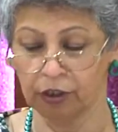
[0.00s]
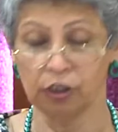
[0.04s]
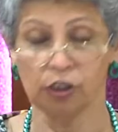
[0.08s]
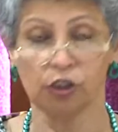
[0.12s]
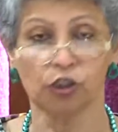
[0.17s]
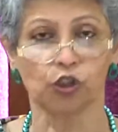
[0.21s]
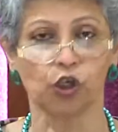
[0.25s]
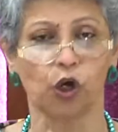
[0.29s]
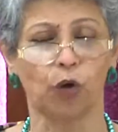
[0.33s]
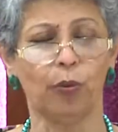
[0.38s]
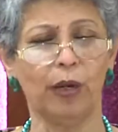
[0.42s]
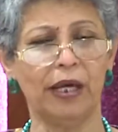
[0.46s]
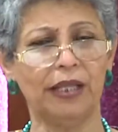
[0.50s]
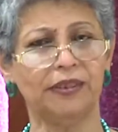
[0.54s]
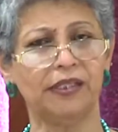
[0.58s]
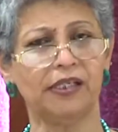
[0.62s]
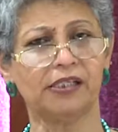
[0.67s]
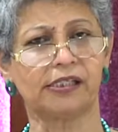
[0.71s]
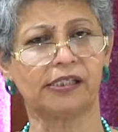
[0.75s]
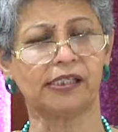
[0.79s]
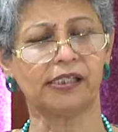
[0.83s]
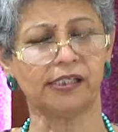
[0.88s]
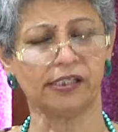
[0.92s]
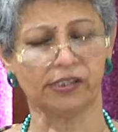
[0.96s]
So when the
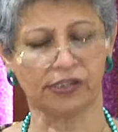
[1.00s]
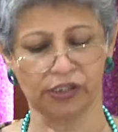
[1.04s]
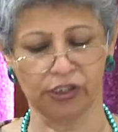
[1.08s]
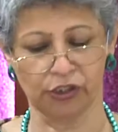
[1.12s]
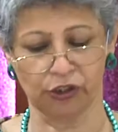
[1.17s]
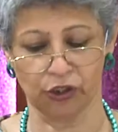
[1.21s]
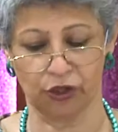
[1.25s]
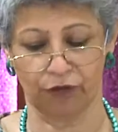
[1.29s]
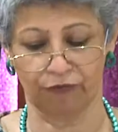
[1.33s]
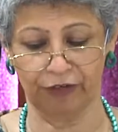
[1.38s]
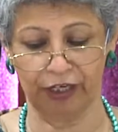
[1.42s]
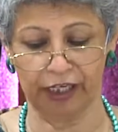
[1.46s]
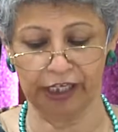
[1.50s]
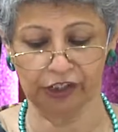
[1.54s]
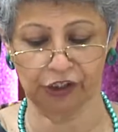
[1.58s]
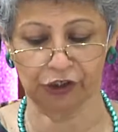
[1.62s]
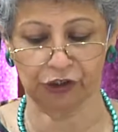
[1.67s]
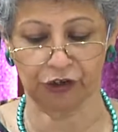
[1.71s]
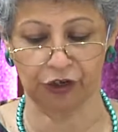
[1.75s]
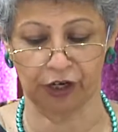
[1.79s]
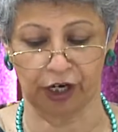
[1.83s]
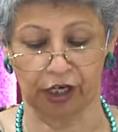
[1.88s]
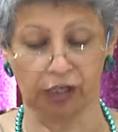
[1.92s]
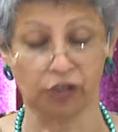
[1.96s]
citizens of
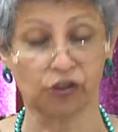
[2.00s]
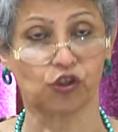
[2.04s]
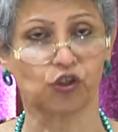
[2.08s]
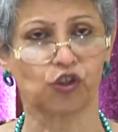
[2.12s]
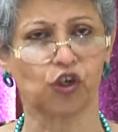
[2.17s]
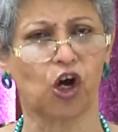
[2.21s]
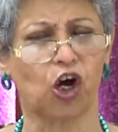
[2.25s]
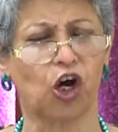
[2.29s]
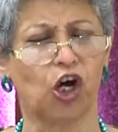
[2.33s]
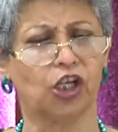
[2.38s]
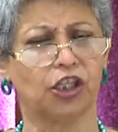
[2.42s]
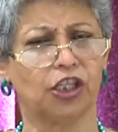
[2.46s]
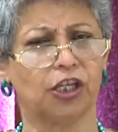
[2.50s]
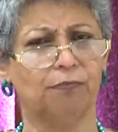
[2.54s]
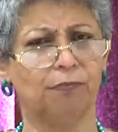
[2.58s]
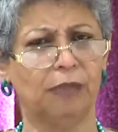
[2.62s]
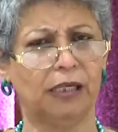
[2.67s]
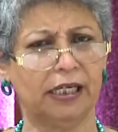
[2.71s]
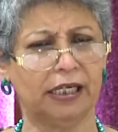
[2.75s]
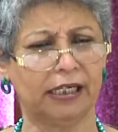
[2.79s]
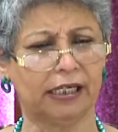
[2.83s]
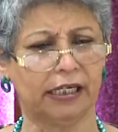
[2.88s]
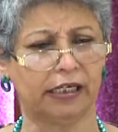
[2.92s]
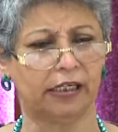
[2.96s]
Lystra saw the
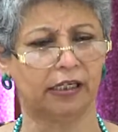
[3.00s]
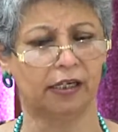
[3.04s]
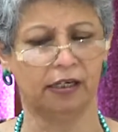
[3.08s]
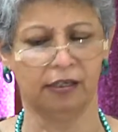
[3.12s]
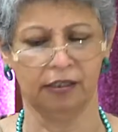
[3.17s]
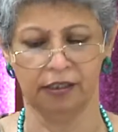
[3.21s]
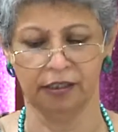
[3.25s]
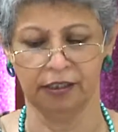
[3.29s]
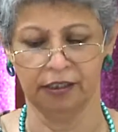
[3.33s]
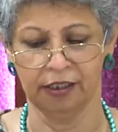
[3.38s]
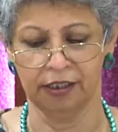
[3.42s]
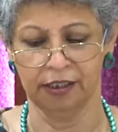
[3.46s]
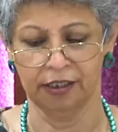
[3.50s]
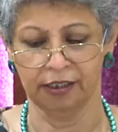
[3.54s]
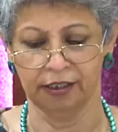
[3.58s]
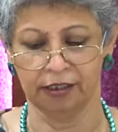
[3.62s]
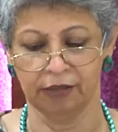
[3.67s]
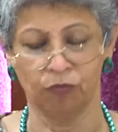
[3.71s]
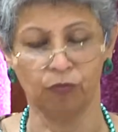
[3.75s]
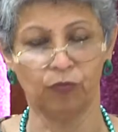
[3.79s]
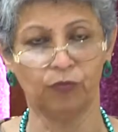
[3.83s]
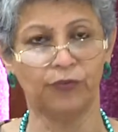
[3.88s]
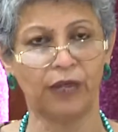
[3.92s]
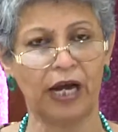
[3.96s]
miracle
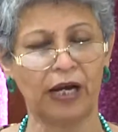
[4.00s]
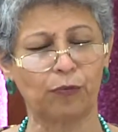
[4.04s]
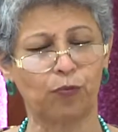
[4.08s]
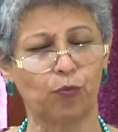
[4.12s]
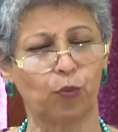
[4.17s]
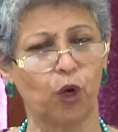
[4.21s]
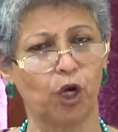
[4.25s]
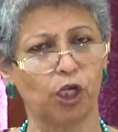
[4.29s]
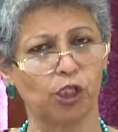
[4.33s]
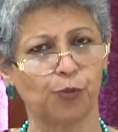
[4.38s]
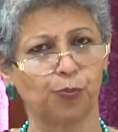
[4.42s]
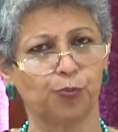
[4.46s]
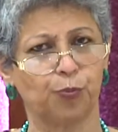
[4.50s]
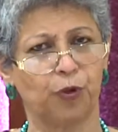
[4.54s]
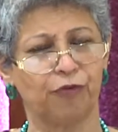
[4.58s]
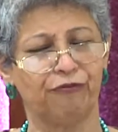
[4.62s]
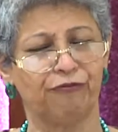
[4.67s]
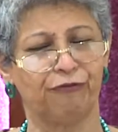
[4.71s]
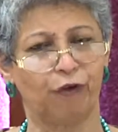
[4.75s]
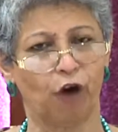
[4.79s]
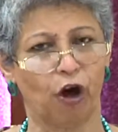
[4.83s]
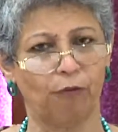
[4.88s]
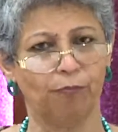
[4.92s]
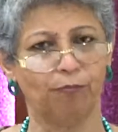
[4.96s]
that was
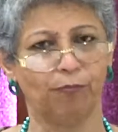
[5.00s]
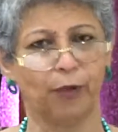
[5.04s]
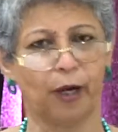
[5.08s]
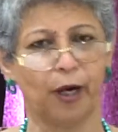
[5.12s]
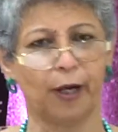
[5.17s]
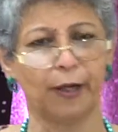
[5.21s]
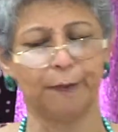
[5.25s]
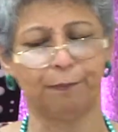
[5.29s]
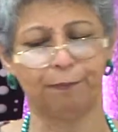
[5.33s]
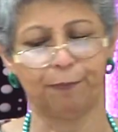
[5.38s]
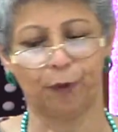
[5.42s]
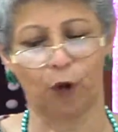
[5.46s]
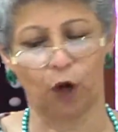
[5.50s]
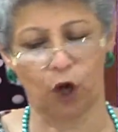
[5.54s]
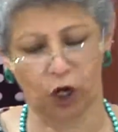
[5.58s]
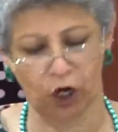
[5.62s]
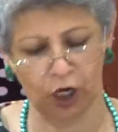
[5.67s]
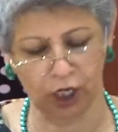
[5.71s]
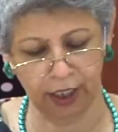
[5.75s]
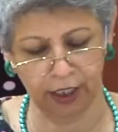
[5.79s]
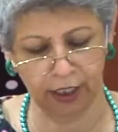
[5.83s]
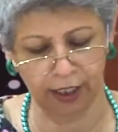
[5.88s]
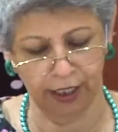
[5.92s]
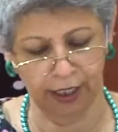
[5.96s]
performed by
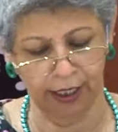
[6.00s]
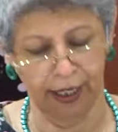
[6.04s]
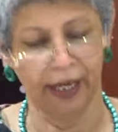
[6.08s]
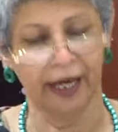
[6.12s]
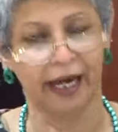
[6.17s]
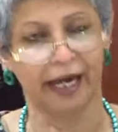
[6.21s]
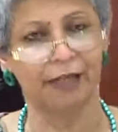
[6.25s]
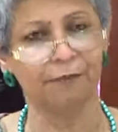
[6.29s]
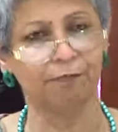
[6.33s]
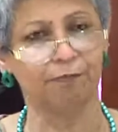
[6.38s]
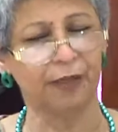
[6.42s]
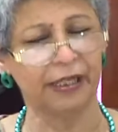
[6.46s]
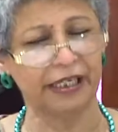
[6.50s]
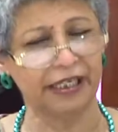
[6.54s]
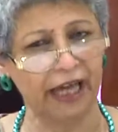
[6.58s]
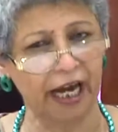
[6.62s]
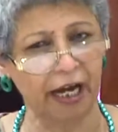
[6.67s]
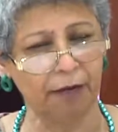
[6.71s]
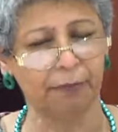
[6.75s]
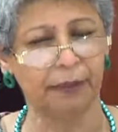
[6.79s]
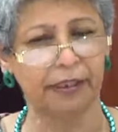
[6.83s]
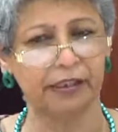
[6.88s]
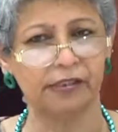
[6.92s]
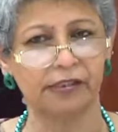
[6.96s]
Paul and
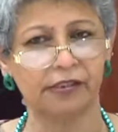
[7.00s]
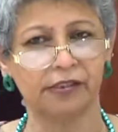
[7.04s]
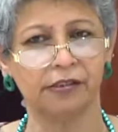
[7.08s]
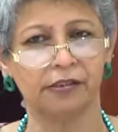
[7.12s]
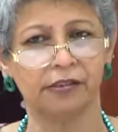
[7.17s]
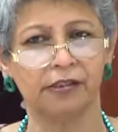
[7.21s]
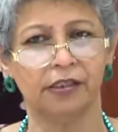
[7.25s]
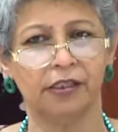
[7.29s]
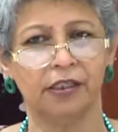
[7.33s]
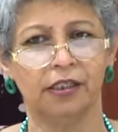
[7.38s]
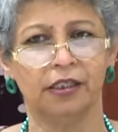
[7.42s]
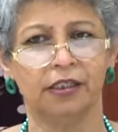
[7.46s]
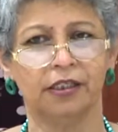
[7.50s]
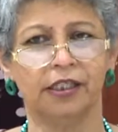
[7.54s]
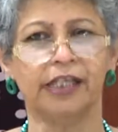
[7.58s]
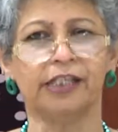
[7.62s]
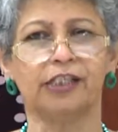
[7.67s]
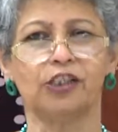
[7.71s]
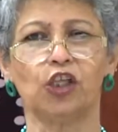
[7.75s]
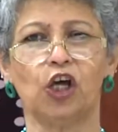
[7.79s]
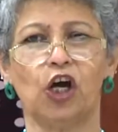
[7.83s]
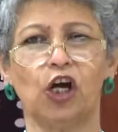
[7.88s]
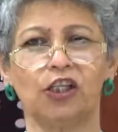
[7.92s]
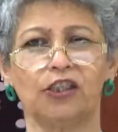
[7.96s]
Barnabas,
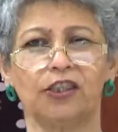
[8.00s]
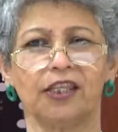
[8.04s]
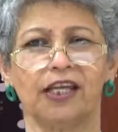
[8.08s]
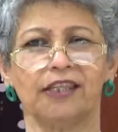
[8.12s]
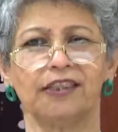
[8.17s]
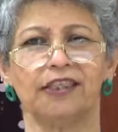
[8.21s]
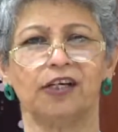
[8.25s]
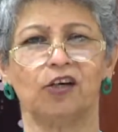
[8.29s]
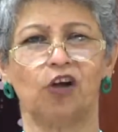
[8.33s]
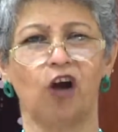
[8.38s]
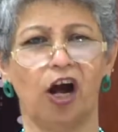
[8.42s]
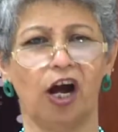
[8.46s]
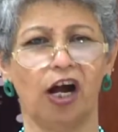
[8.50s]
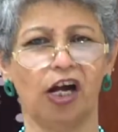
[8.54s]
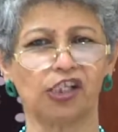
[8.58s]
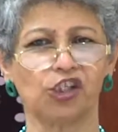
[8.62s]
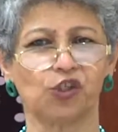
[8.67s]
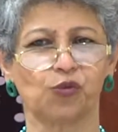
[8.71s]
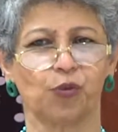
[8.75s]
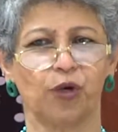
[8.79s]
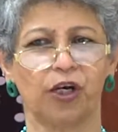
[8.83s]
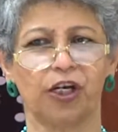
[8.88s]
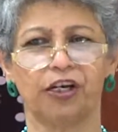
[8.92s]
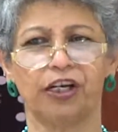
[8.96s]
they thought that the
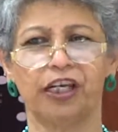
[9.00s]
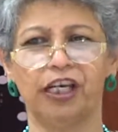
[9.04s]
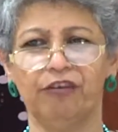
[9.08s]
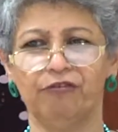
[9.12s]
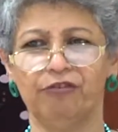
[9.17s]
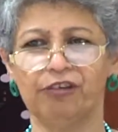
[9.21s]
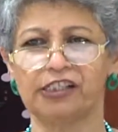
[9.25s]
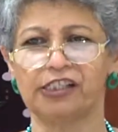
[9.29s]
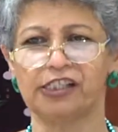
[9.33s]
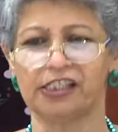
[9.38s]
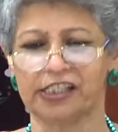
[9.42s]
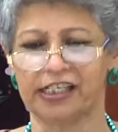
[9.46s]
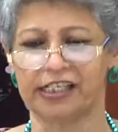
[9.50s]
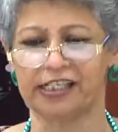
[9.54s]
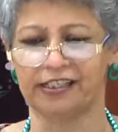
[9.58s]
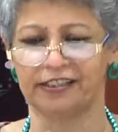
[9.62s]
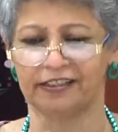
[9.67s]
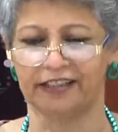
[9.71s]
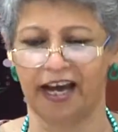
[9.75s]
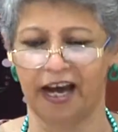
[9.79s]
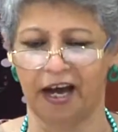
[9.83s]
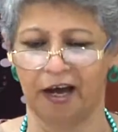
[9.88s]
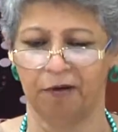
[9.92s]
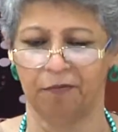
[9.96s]
gods were revisiting
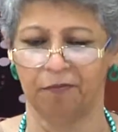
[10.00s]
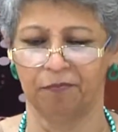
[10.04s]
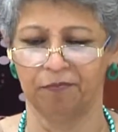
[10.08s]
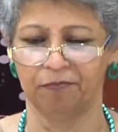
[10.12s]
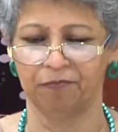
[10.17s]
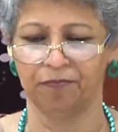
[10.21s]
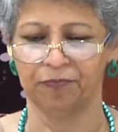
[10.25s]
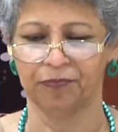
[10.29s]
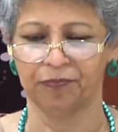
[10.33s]
them